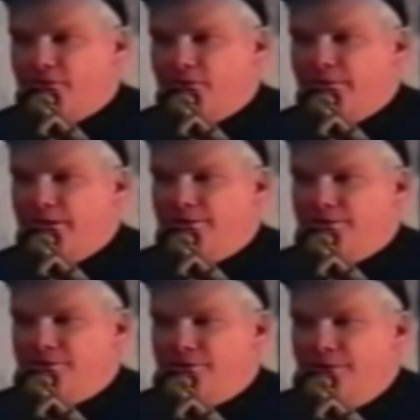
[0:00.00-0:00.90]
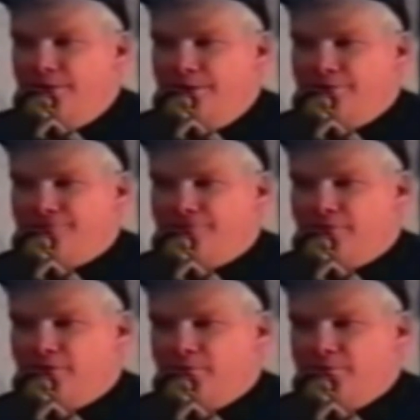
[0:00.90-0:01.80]
Third Army, and then
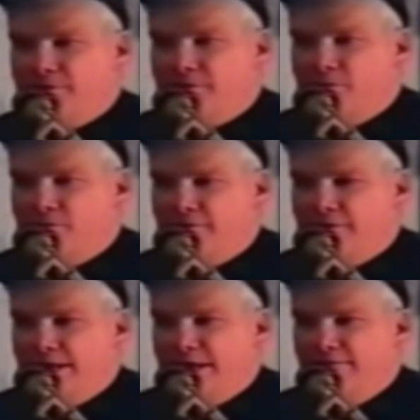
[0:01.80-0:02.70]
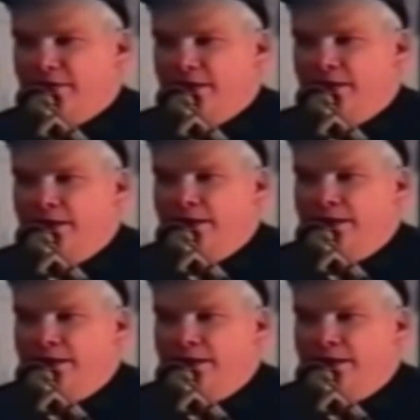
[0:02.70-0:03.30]
U.S. Third Army turned him over to the Navy.